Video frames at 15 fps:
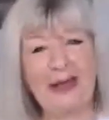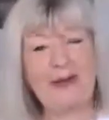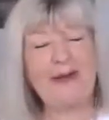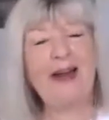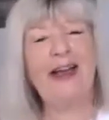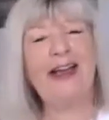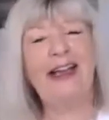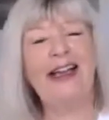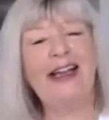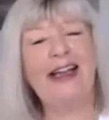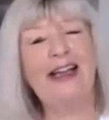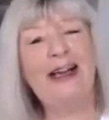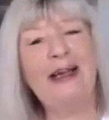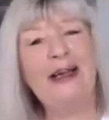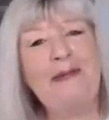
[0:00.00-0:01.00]
well,
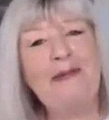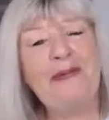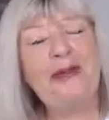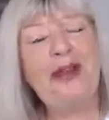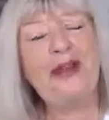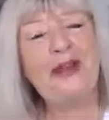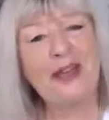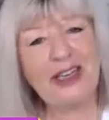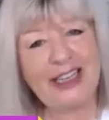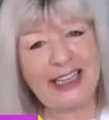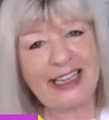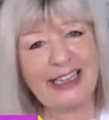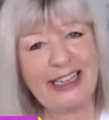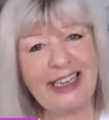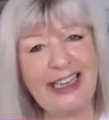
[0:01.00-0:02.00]

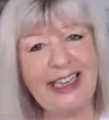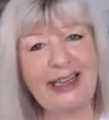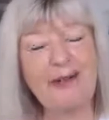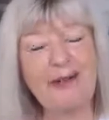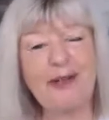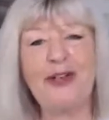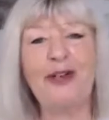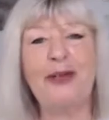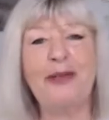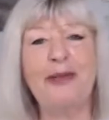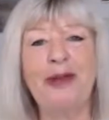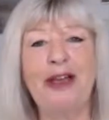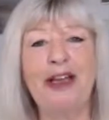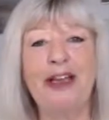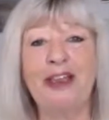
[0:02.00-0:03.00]
originally I'm
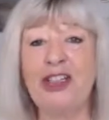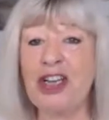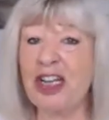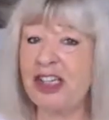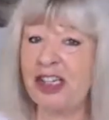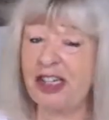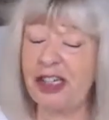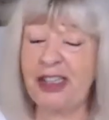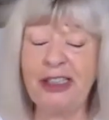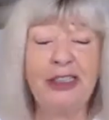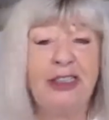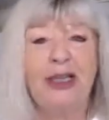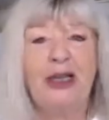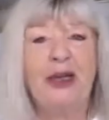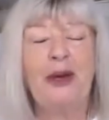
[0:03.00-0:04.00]
from Cheshire,
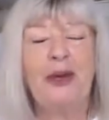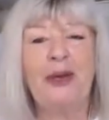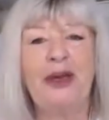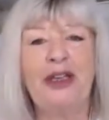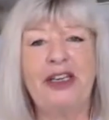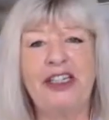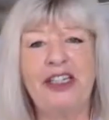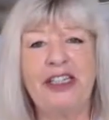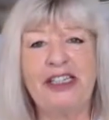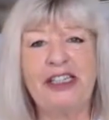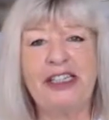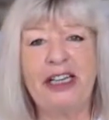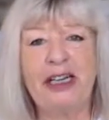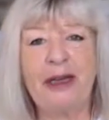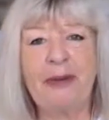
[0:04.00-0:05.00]
which is
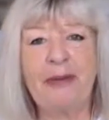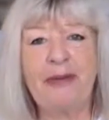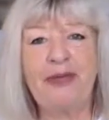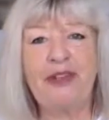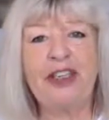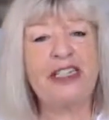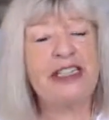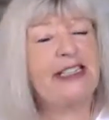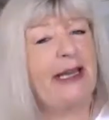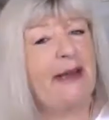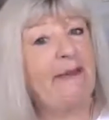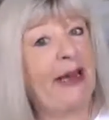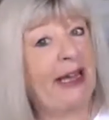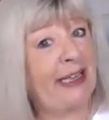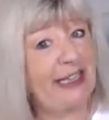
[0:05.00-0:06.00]
just near
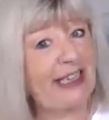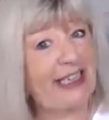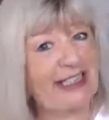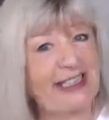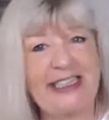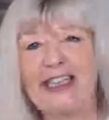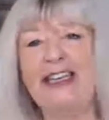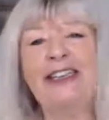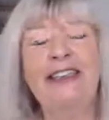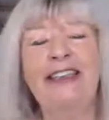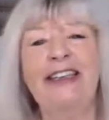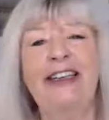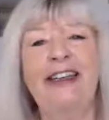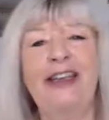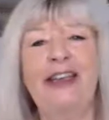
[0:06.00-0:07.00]
Manchester
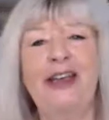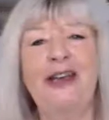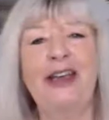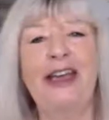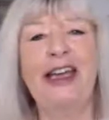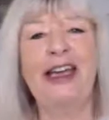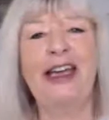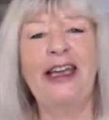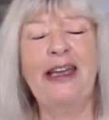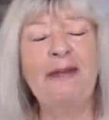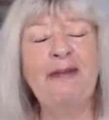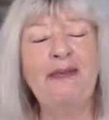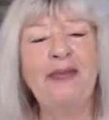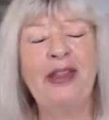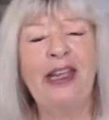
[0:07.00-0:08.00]
in the UK.
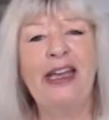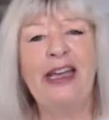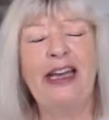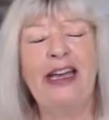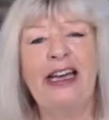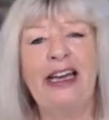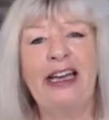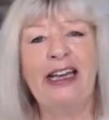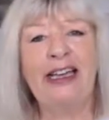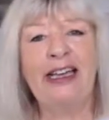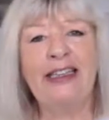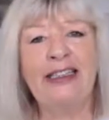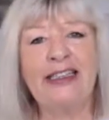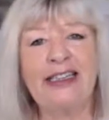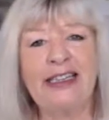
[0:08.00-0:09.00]

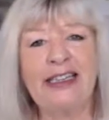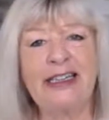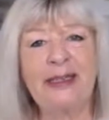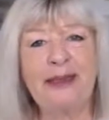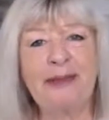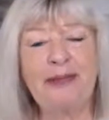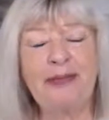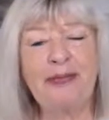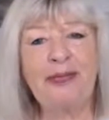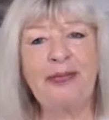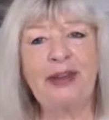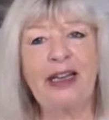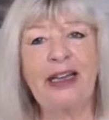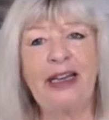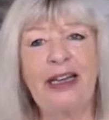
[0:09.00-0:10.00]
And
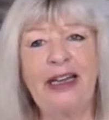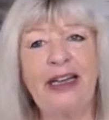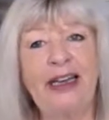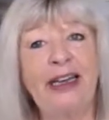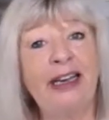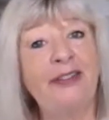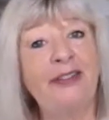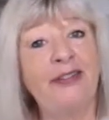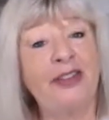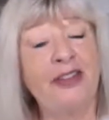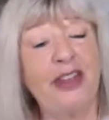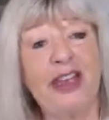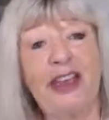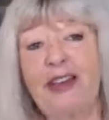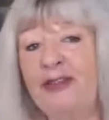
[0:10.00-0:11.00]
I lived
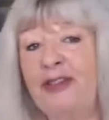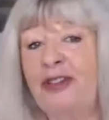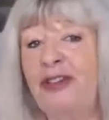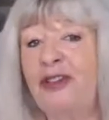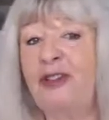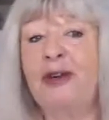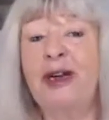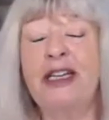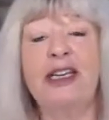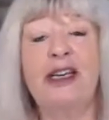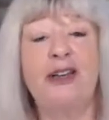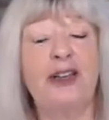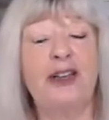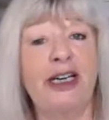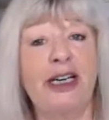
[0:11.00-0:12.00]
there for quite a
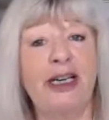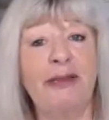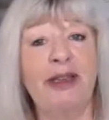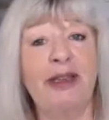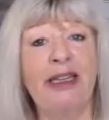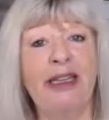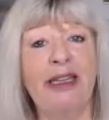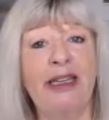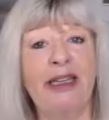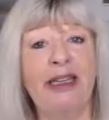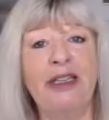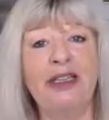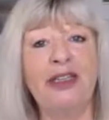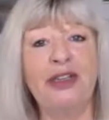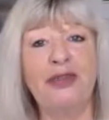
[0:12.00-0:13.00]
long time, and then I
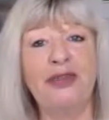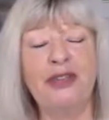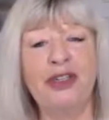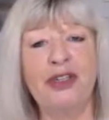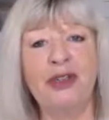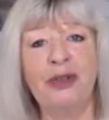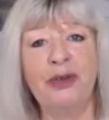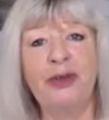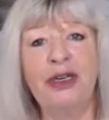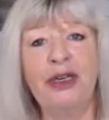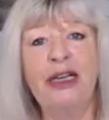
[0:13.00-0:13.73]
went off to